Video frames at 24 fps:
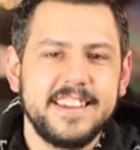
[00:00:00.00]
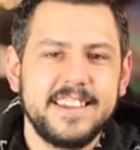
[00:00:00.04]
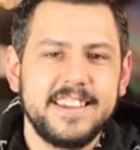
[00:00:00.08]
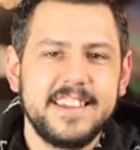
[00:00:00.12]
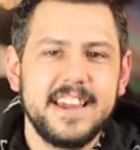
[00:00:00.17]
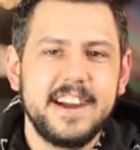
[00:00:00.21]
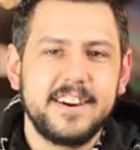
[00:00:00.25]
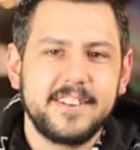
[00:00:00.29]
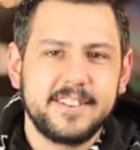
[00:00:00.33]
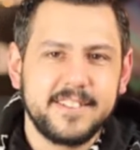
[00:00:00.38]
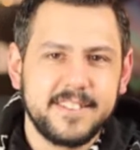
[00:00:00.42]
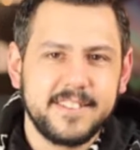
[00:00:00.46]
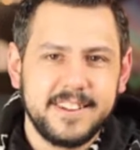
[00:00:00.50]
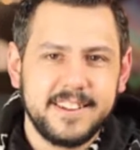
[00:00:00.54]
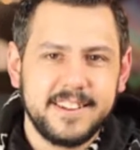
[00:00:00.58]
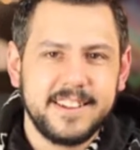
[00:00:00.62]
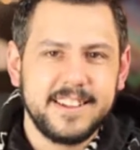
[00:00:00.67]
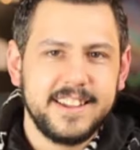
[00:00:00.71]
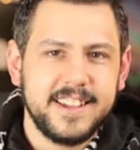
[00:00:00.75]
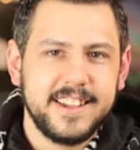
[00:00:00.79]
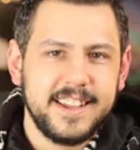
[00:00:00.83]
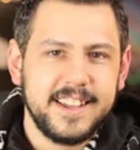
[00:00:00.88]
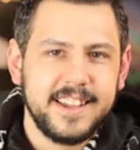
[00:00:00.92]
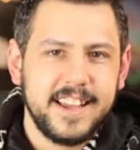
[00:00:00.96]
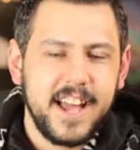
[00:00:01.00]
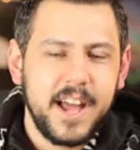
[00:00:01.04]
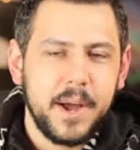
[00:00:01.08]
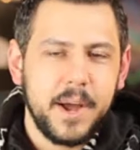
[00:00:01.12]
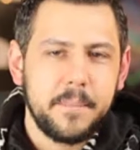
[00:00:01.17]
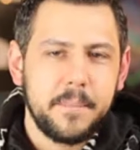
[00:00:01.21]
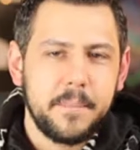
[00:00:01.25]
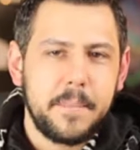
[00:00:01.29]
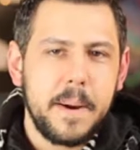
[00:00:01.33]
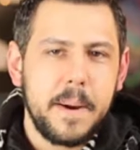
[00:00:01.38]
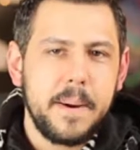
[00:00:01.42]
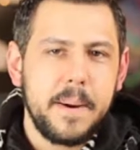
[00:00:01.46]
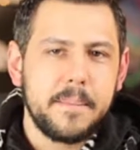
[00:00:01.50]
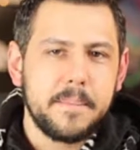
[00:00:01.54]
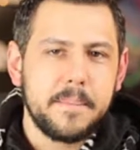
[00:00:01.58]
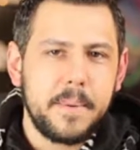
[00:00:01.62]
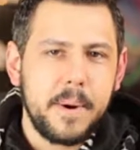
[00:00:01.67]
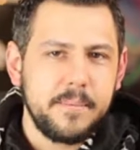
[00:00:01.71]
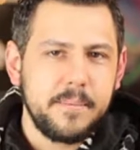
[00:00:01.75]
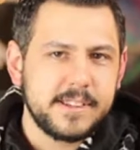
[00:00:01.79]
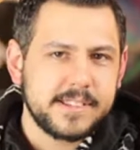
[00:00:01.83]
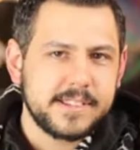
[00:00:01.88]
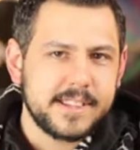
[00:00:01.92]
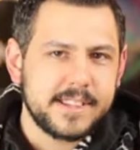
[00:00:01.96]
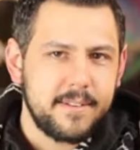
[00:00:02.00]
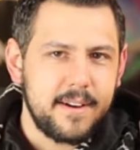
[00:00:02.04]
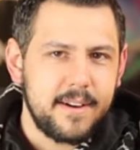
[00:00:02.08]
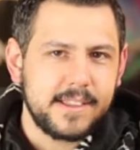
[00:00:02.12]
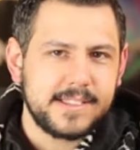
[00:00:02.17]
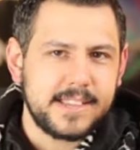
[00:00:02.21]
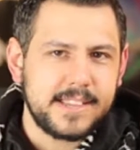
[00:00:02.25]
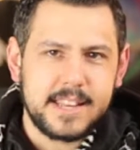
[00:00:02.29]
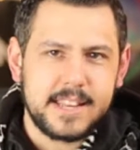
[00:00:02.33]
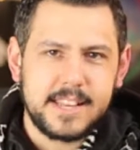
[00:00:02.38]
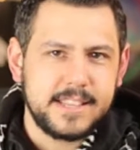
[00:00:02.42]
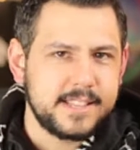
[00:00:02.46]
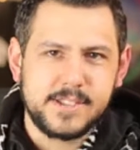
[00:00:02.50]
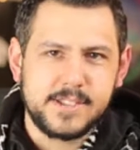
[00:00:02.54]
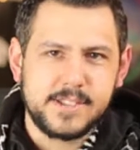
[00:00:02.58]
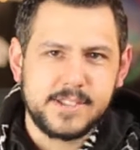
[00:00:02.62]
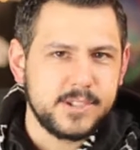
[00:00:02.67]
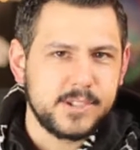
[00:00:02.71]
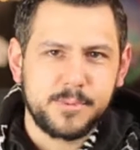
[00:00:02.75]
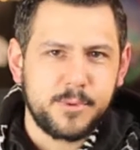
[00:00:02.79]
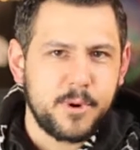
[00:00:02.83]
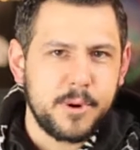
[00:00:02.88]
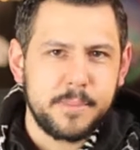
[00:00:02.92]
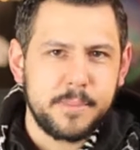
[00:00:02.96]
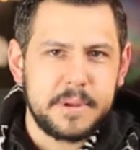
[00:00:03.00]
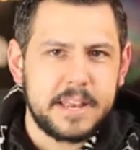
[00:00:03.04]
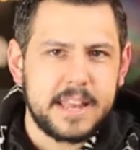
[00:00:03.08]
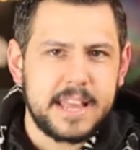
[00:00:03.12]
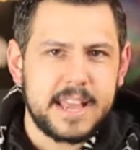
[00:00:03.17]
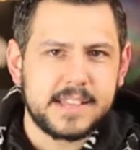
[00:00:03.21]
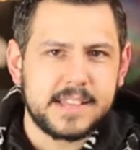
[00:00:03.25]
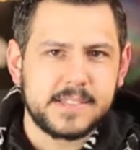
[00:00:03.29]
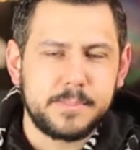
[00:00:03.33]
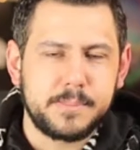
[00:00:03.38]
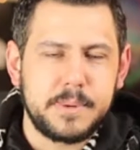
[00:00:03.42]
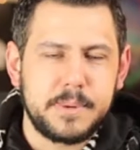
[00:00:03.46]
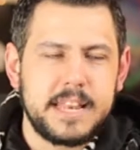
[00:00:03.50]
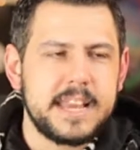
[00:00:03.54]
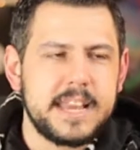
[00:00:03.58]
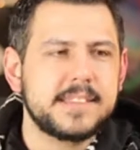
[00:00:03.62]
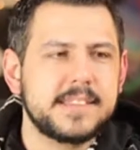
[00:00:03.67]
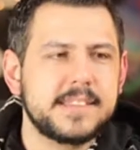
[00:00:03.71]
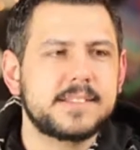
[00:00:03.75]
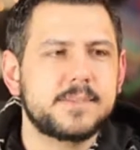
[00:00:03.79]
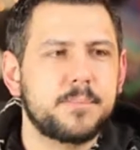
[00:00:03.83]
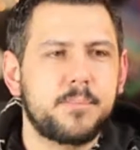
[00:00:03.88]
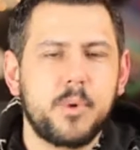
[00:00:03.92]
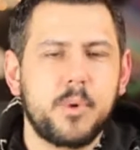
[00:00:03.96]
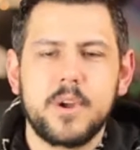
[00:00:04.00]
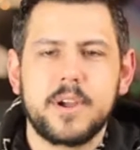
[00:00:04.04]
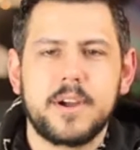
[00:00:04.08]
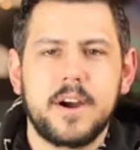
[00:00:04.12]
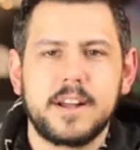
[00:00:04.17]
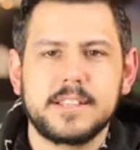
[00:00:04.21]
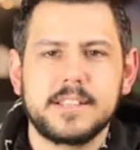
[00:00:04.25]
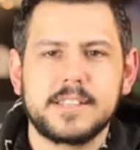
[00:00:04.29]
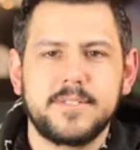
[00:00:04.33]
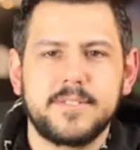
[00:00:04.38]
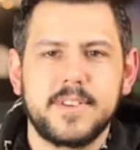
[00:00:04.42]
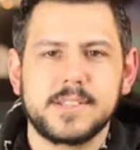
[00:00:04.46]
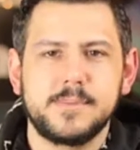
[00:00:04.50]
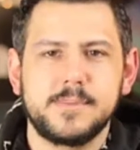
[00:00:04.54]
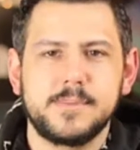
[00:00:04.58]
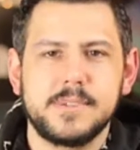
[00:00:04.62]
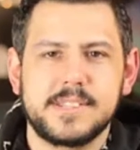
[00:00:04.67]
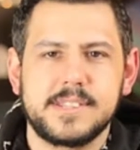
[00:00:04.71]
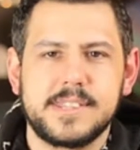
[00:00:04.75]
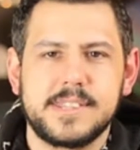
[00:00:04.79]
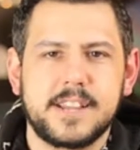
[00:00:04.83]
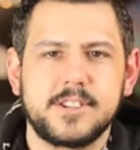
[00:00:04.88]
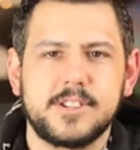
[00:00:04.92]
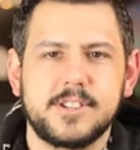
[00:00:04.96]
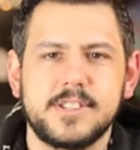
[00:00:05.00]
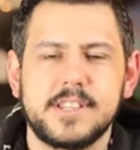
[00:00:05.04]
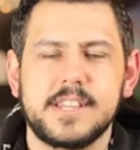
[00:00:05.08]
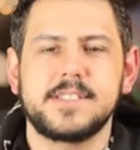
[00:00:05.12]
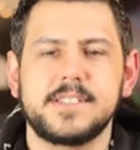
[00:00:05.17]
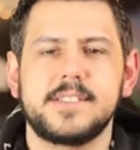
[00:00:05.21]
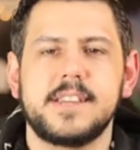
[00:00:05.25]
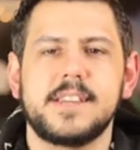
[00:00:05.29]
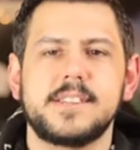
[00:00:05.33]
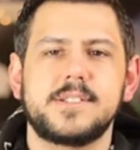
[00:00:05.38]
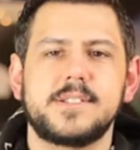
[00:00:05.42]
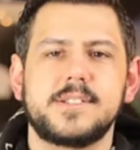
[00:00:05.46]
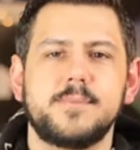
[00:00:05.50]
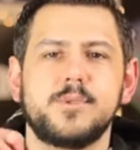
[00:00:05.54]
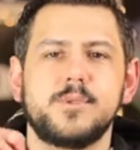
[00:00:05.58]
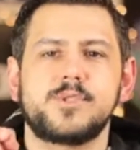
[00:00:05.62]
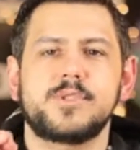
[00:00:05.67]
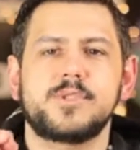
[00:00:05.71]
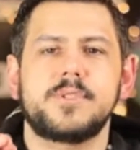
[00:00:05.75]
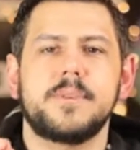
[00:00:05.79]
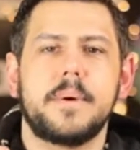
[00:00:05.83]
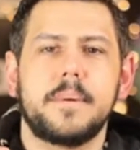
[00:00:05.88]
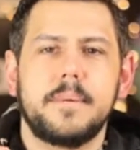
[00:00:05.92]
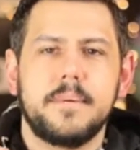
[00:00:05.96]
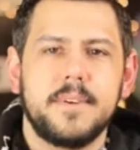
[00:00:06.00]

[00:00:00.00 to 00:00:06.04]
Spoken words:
Yo, Bowman's come out and said he doesn't support BDS. BDS boycott, divestment, sanctions is the most